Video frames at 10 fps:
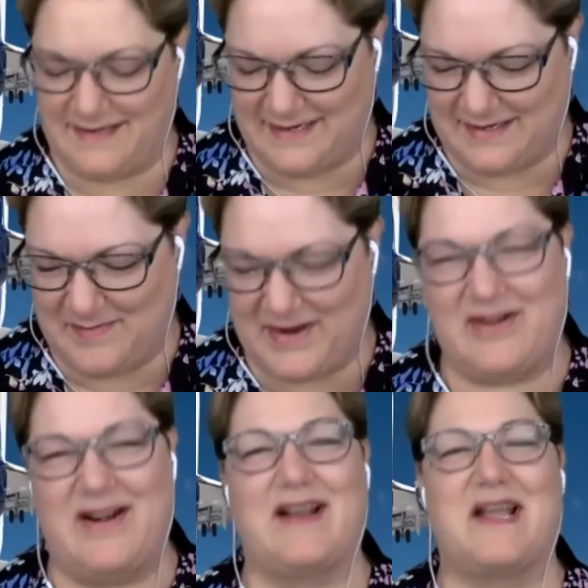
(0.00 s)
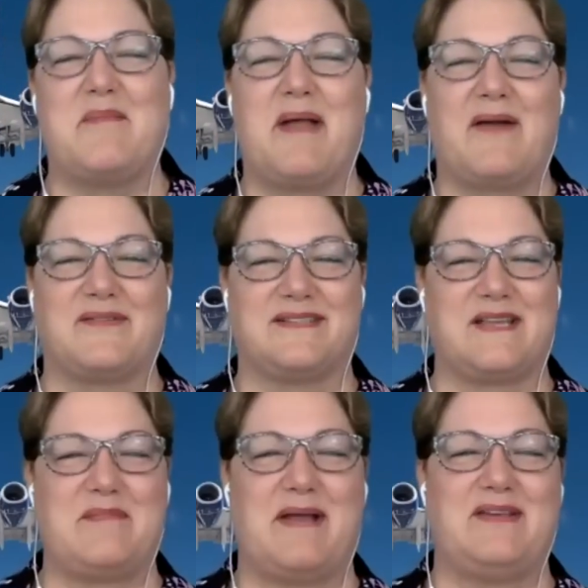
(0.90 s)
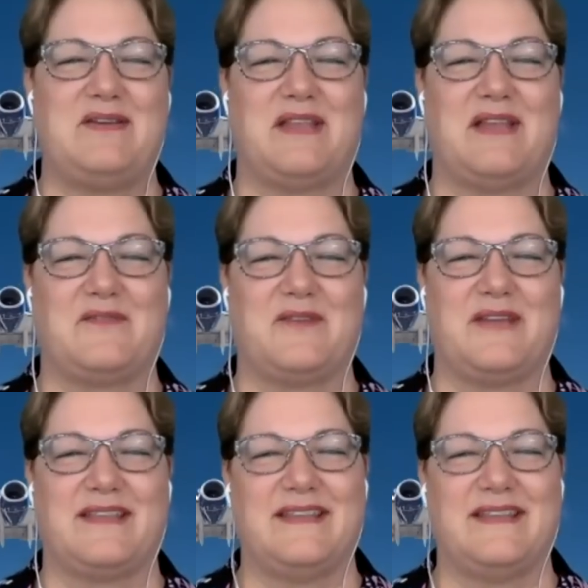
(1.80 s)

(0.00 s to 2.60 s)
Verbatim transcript: you better not come back with the same amount you left with.